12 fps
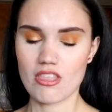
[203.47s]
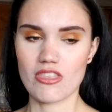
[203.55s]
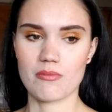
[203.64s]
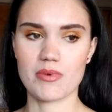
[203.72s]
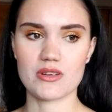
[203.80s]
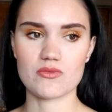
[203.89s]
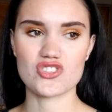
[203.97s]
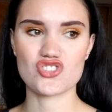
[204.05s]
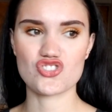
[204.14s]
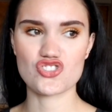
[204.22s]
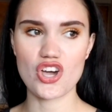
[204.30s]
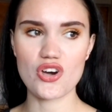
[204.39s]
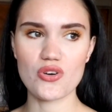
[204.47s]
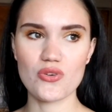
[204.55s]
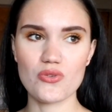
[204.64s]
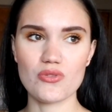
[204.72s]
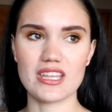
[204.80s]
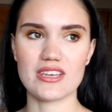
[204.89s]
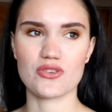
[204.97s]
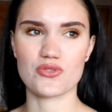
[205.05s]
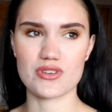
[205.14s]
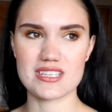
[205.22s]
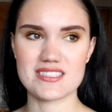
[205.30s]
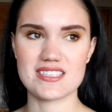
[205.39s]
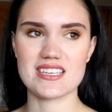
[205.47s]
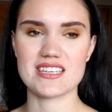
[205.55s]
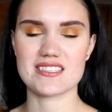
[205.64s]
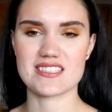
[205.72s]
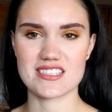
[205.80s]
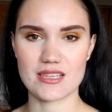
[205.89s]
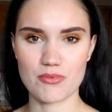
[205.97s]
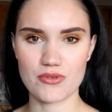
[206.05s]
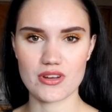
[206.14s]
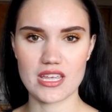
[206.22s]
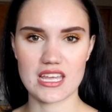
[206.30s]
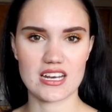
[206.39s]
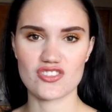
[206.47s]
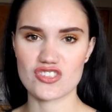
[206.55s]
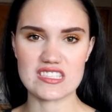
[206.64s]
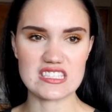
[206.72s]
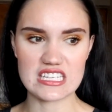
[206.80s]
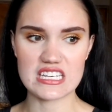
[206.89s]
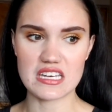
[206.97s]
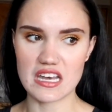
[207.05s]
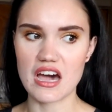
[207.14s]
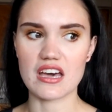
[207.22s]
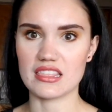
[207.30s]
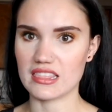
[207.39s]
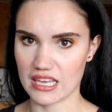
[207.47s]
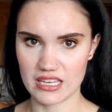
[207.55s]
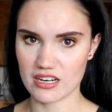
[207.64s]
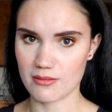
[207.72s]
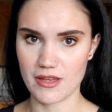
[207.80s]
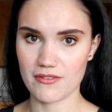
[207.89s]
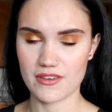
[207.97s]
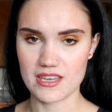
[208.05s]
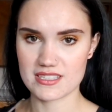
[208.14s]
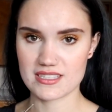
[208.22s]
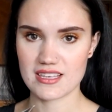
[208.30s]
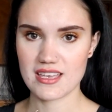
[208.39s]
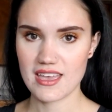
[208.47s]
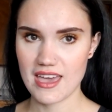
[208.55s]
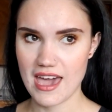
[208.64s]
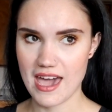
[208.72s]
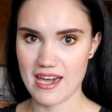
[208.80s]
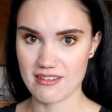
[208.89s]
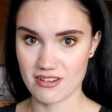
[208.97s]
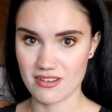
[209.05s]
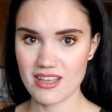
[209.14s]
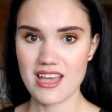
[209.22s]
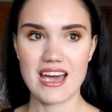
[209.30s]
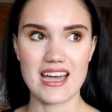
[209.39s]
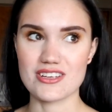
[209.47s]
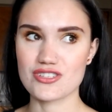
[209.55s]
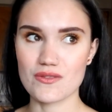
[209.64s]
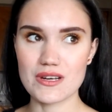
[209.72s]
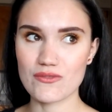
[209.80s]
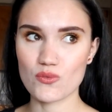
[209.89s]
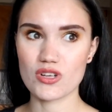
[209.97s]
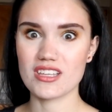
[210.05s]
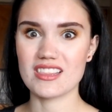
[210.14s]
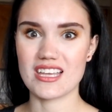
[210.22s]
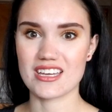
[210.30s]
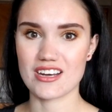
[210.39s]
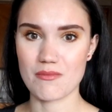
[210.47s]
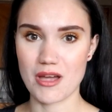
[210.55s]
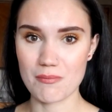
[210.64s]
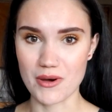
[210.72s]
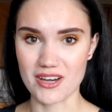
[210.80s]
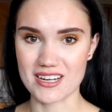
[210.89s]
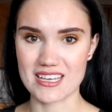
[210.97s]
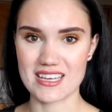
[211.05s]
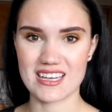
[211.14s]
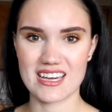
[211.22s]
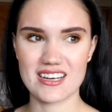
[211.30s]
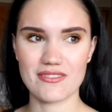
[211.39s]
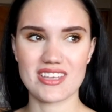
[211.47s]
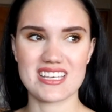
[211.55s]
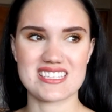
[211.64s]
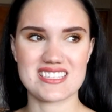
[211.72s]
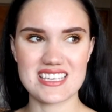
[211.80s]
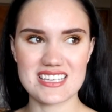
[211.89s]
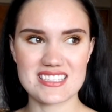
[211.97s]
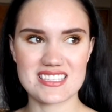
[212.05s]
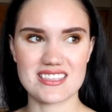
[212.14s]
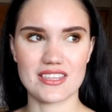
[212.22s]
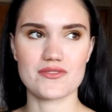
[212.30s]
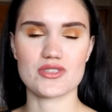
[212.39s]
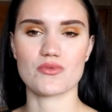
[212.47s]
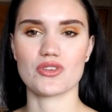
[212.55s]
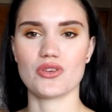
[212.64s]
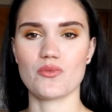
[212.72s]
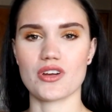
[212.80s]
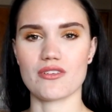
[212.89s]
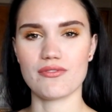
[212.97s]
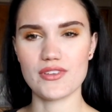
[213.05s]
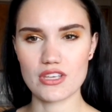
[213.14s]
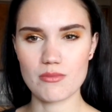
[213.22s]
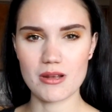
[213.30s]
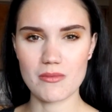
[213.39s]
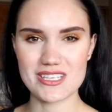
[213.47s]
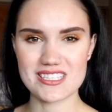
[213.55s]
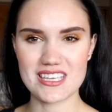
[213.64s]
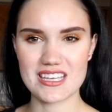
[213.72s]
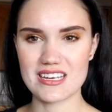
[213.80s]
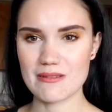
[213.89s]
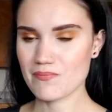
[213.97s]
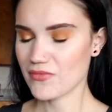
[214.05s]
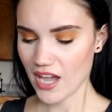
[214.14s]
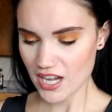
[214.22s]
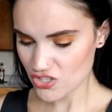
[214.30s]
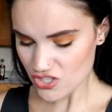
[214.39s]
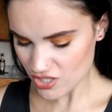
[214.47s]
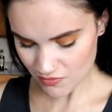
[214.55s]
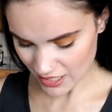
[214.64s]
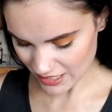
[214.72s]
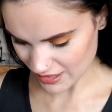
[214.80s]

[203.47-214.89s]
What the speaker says: but it was so like greasy and slippery and I just did not like it on my face at all. I don't even really like it on my body. It kind of like sits and leaves a really weird film on my skin. I just don't like